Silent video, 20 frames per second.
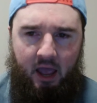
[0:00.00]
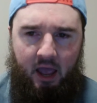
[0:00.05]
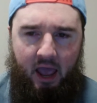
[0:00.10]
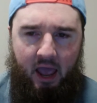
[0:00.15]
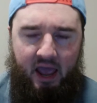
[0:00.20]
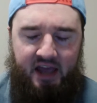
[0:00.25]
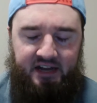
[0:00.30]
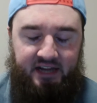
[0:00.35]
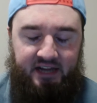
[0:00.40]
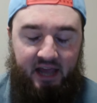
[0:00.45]

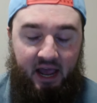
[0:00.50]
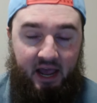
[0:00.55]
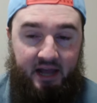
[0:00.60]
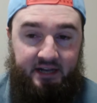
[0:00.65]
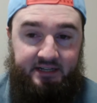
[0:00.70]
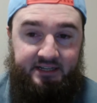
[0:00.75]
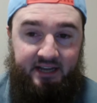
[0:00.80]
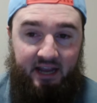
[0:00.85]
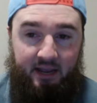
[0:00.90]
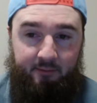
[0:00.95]
Head-to-head,
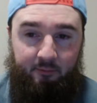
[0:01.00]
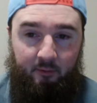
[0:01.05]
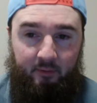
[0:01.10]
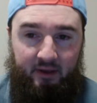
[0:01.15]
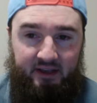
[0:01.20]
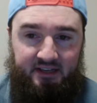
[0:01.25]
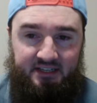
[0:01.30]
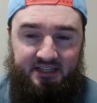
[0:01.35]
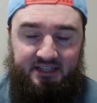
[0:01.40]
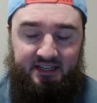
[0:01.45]
Tampa Bay
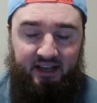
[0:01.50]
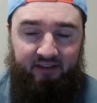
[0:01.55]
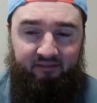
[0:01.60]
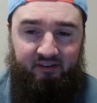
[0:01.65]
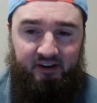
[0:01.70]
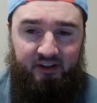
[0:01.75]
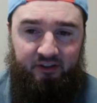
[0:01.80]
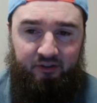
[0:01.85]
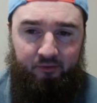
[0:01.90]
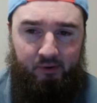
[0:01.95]

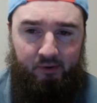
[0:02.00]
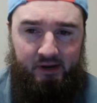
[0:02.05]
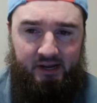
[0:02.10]
7-3